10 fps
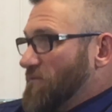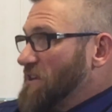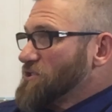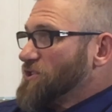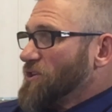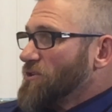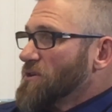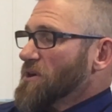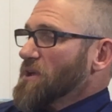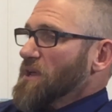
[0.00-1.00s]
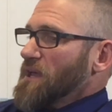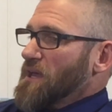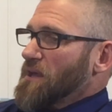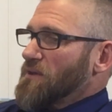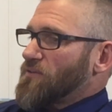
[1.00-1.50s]
of this year.
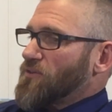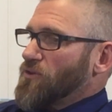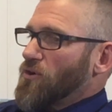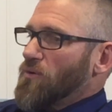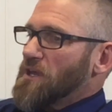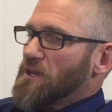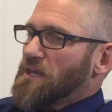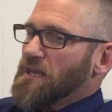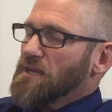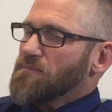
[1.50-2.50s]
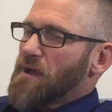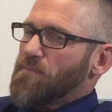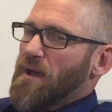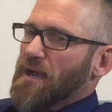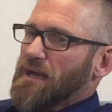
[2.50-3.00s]
And, in healing
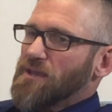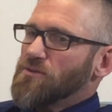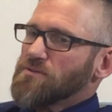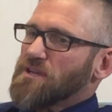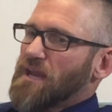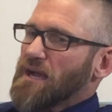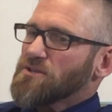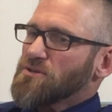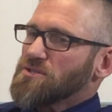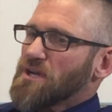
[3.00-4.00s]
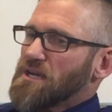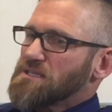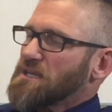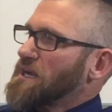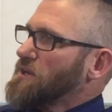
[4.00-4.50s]
my back, I used an
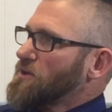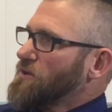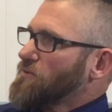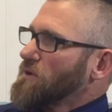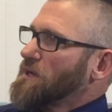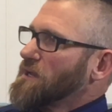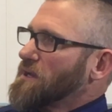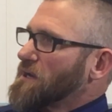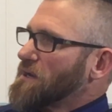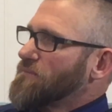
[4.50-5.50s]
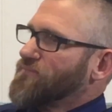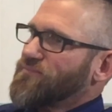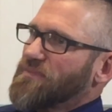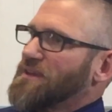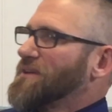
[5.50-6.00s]
exercise that I created.
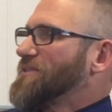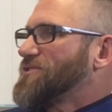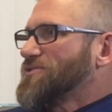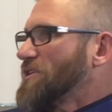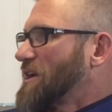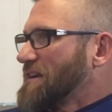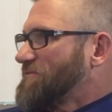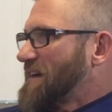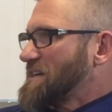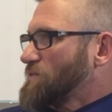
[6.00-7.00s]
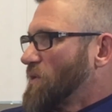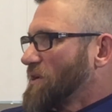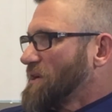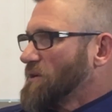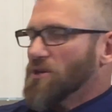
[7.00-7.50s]
It's just a lot like fast
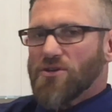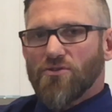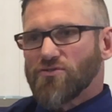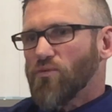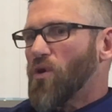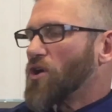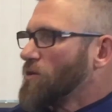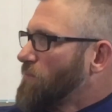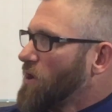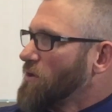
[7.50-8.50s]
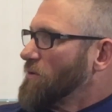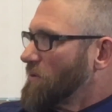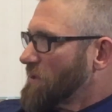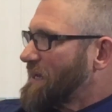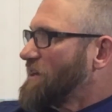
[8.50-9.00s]
walking. Use a water
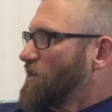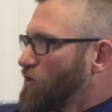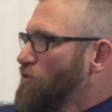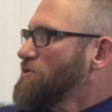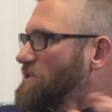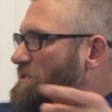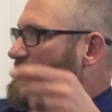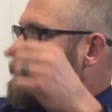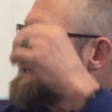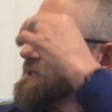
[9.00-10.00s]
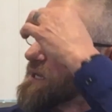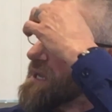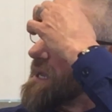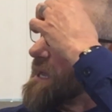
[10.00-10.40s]
bottle like an inertia stick.